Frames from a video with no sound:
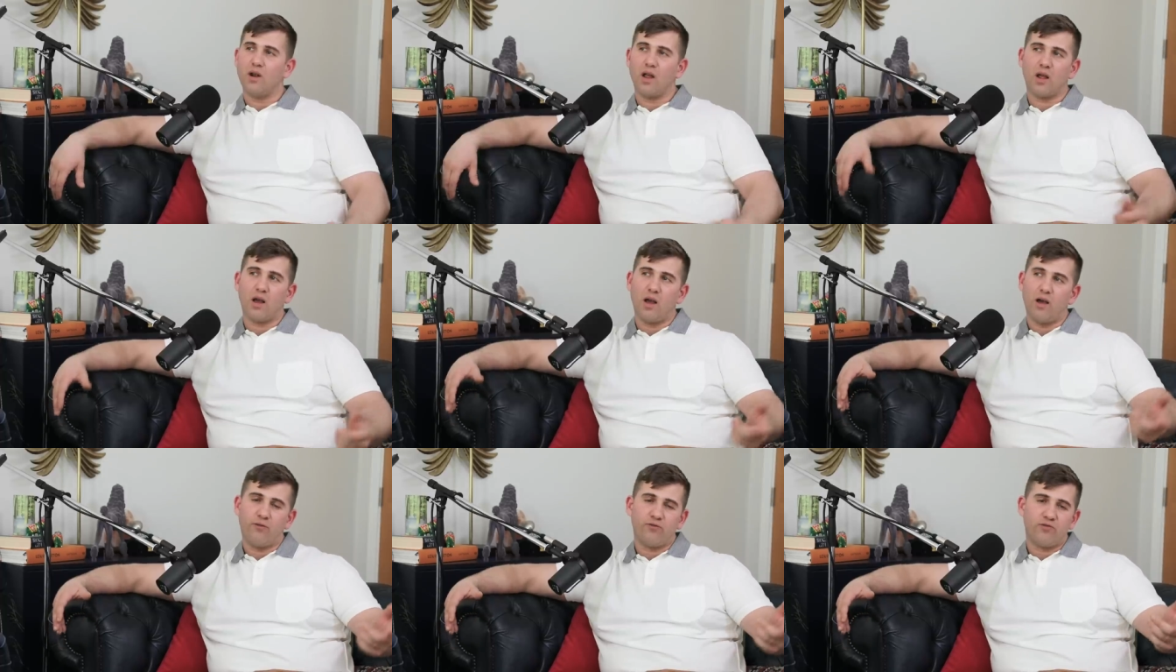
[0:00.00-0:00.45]

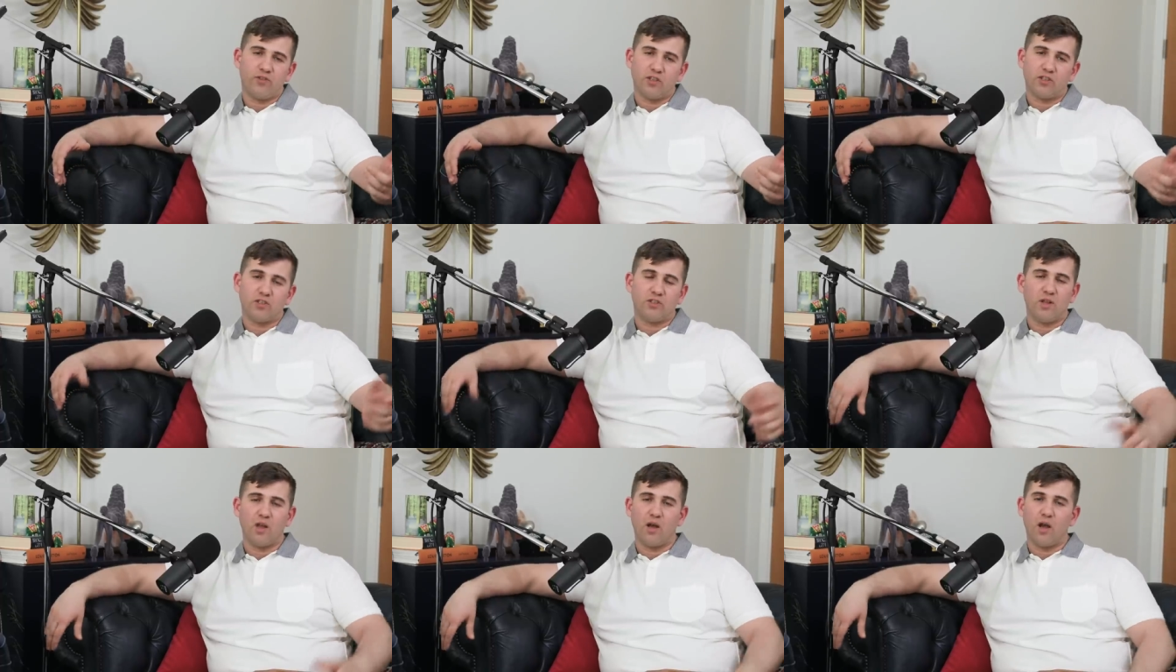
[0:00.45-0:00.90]
Like, I'm
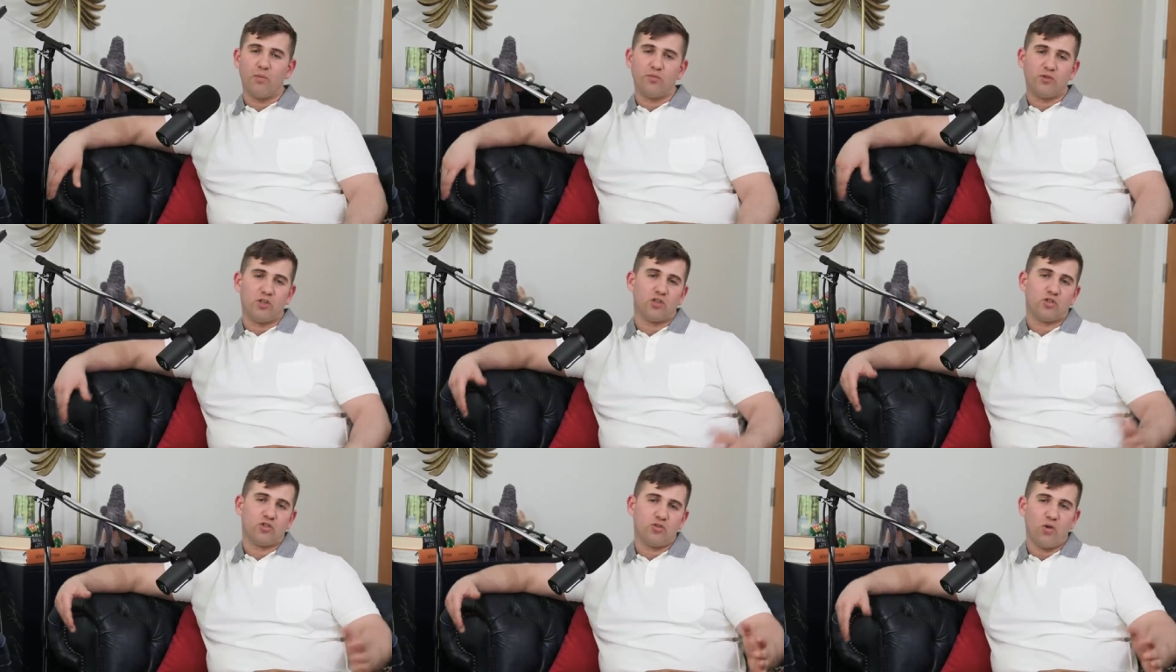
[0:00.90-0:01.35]
just
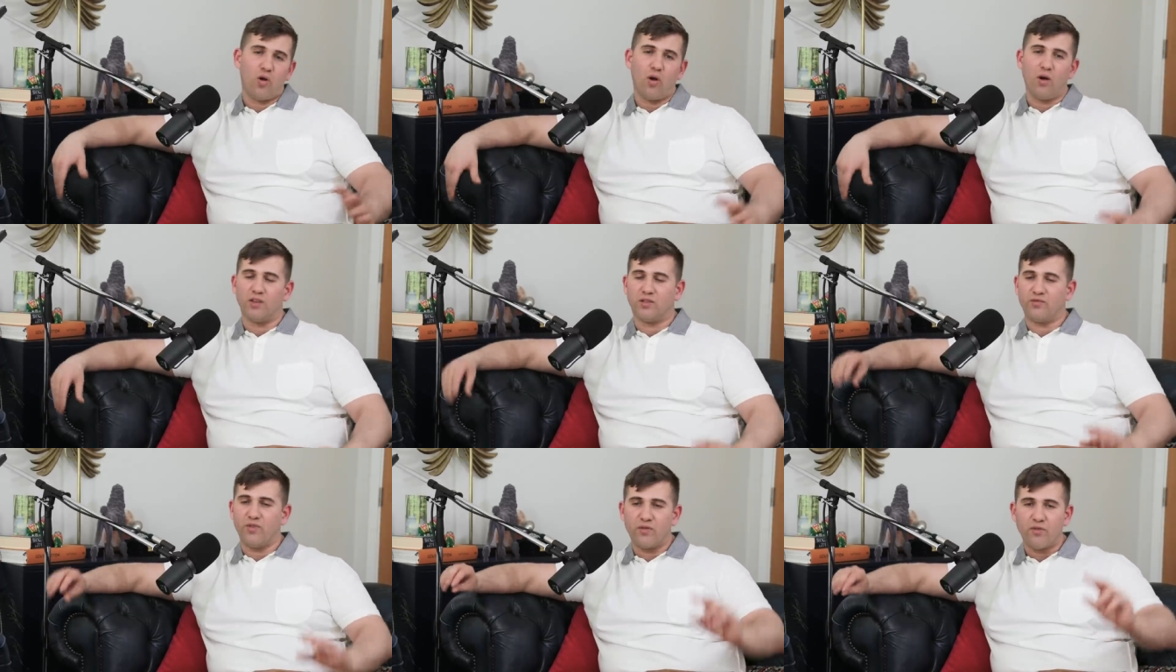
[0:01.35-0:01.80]
not.
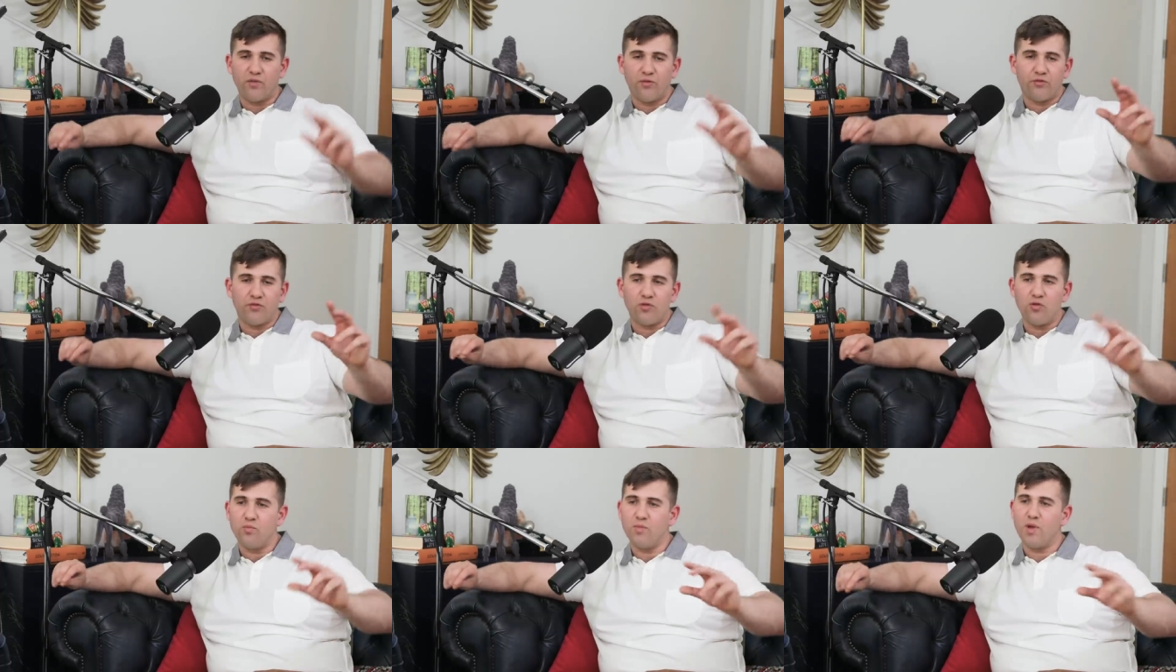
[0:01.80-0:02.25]
It's very
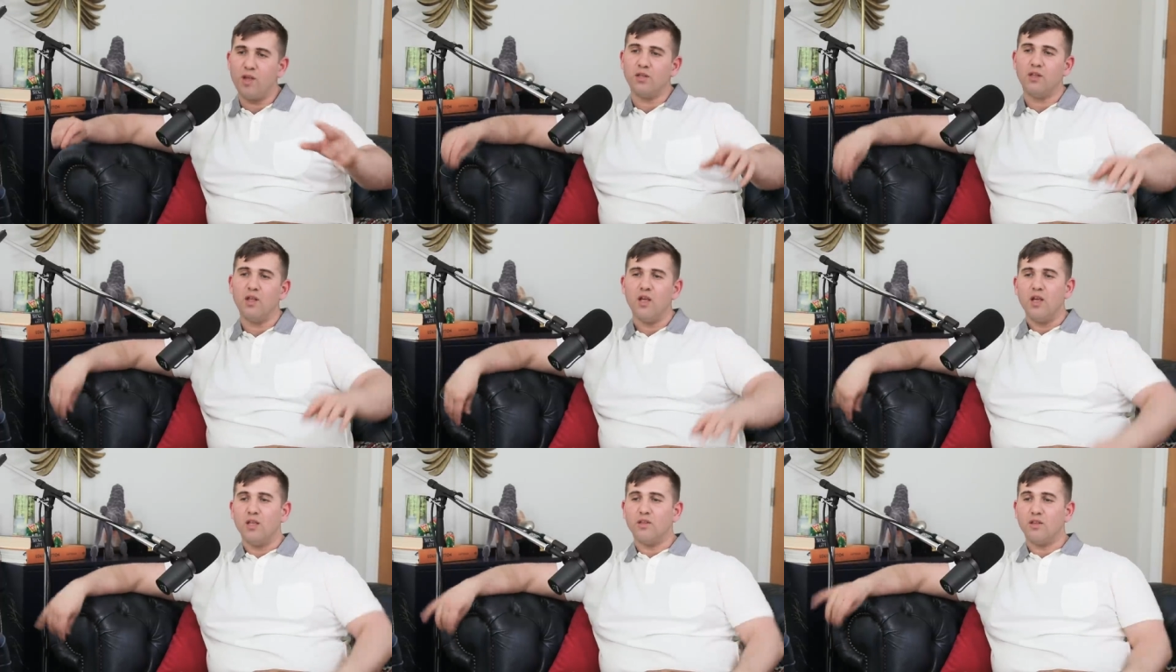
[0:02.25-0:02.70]
few
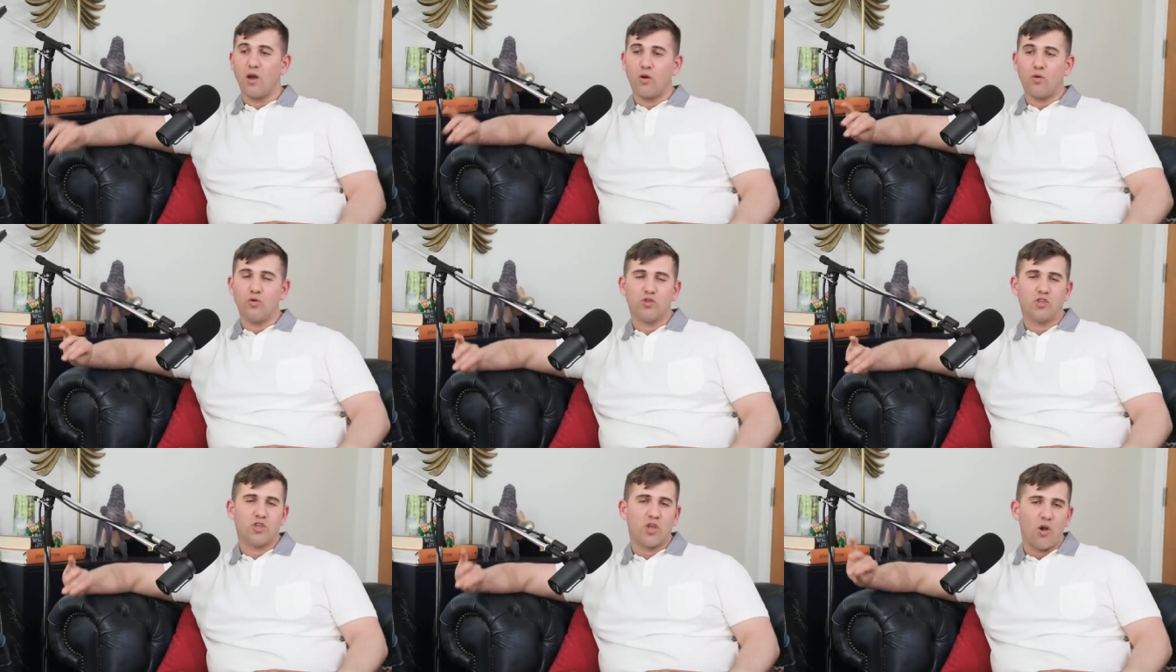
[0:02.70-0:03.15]
men that
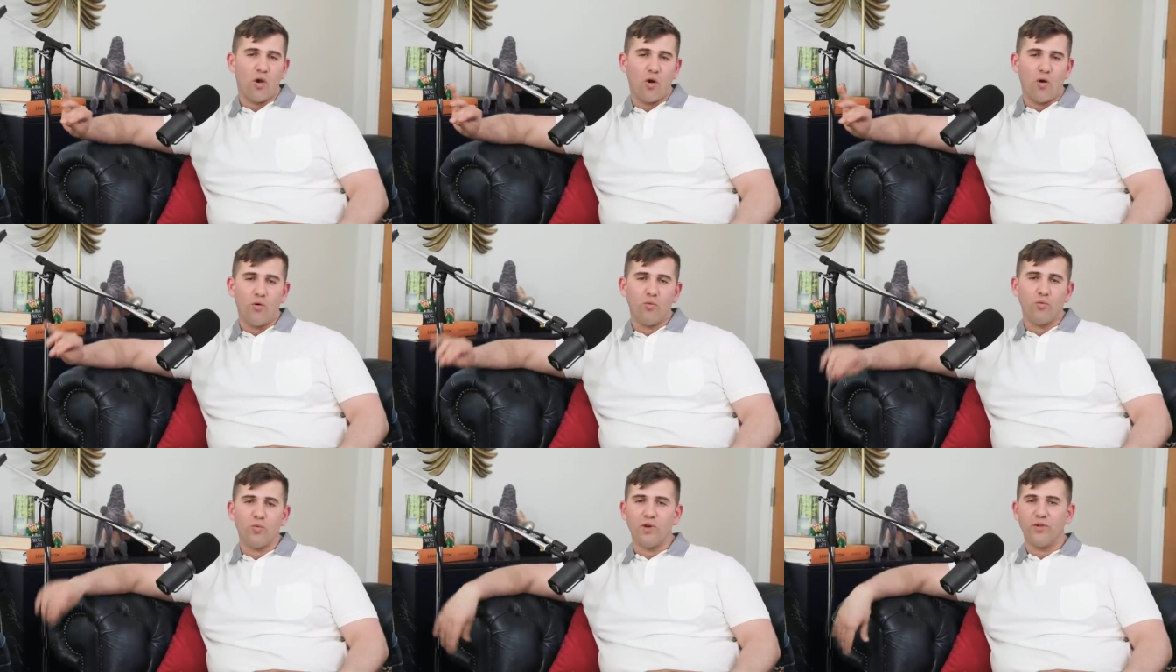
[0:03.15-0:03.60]
I could get
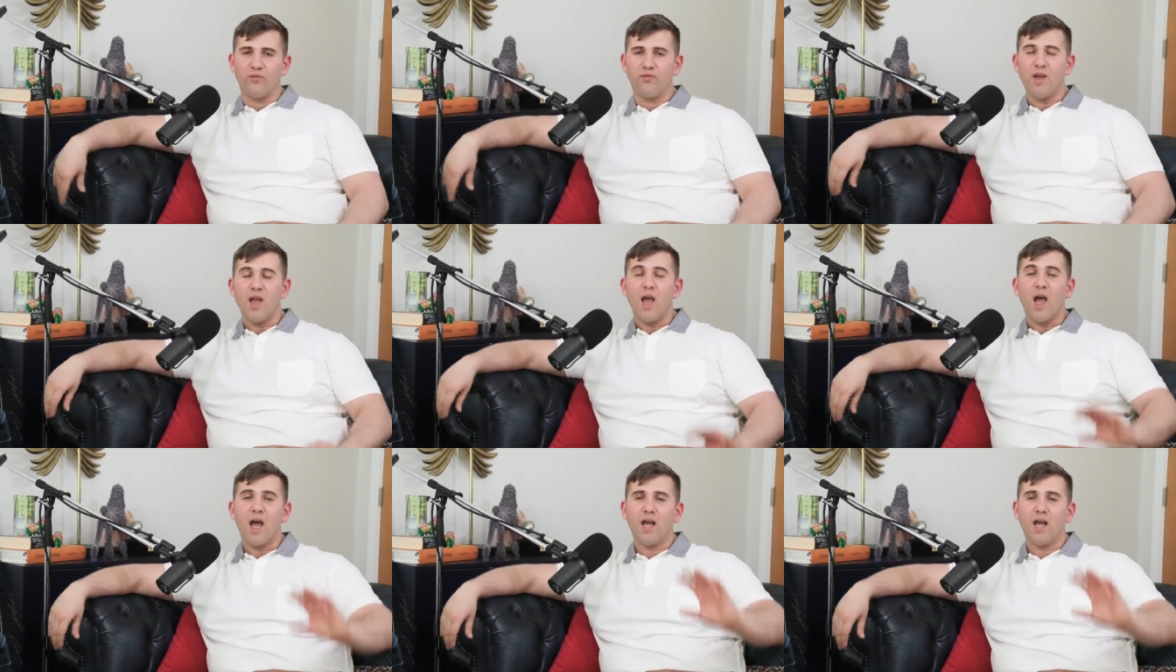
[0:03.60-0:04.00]
on with,